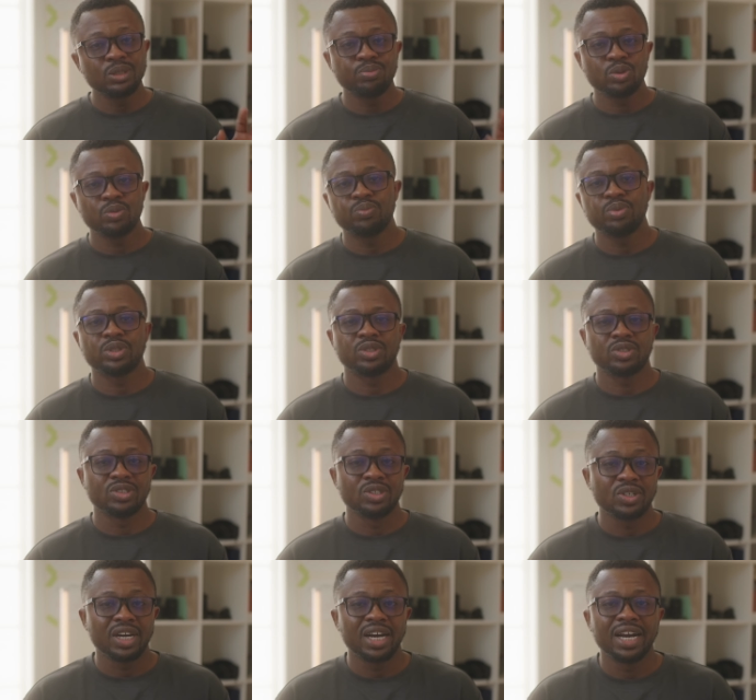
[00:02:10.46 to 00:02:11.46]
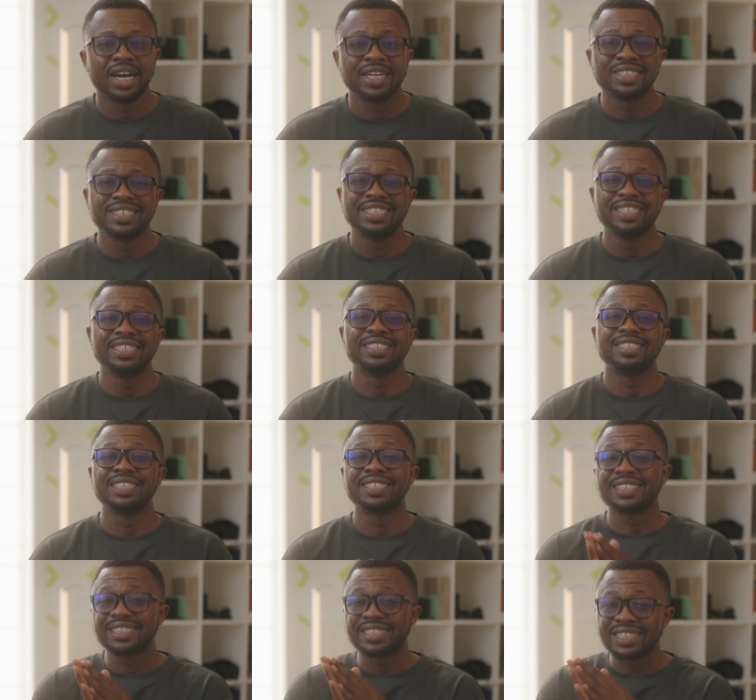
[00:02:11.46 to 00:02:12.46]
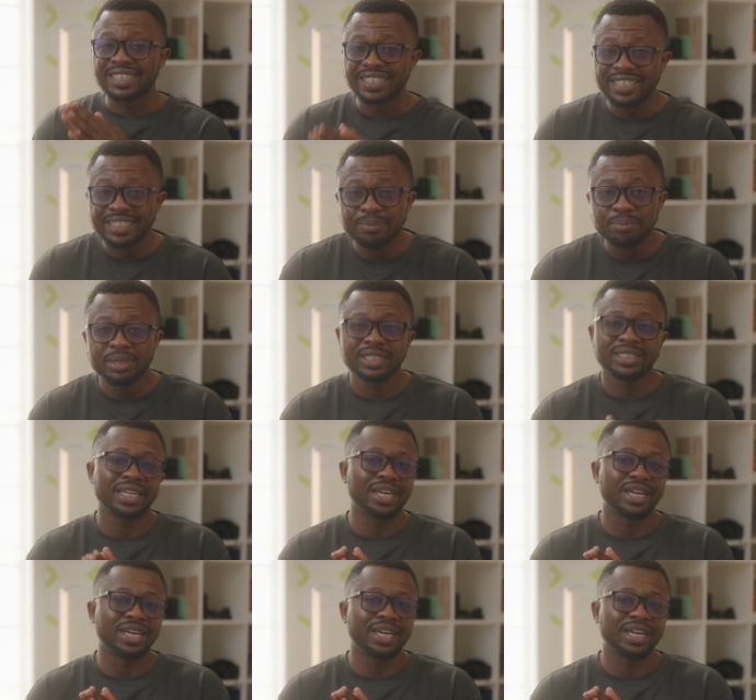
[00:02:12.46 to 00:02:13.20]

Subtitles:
Pro Plus, on the other hand, is the slimmest